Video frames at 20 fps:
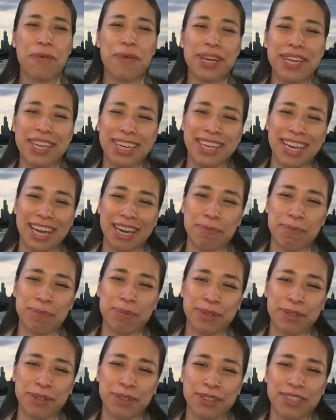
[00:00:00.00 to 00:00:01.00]
we could get
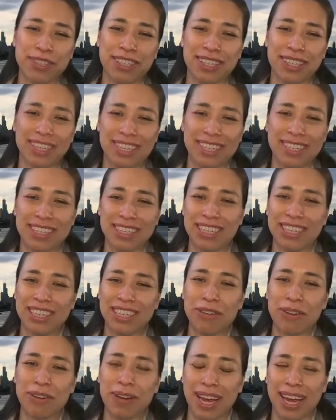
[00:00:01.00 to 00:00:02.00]
pulled
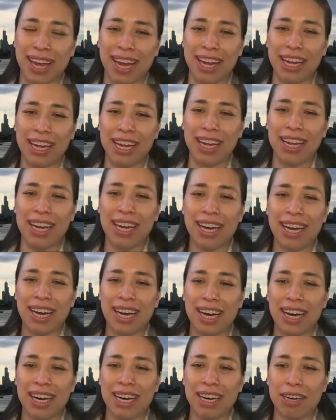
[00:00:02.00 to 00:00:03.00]
into a
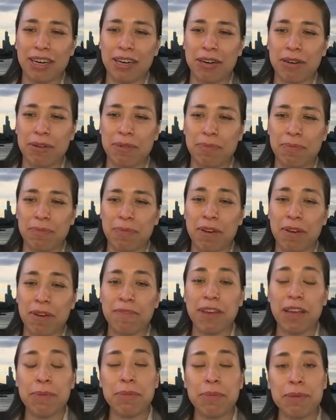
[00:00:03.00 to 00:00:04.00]
um,
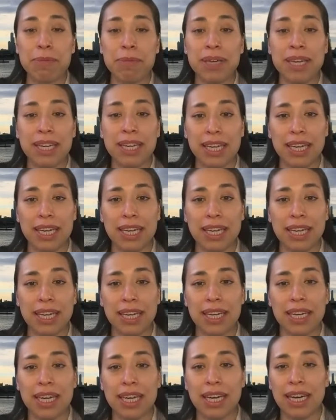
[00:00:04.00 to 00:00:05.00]
family
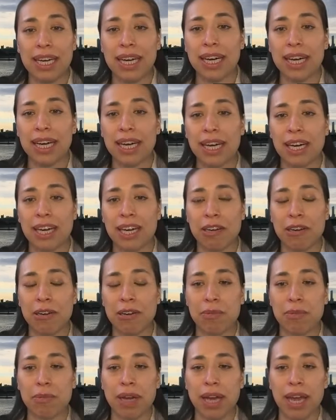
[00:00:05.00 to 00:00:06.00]
meeting,
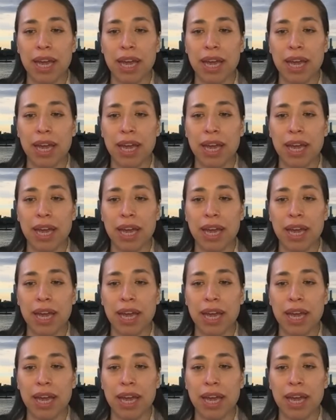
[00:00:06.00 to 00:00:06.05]
um,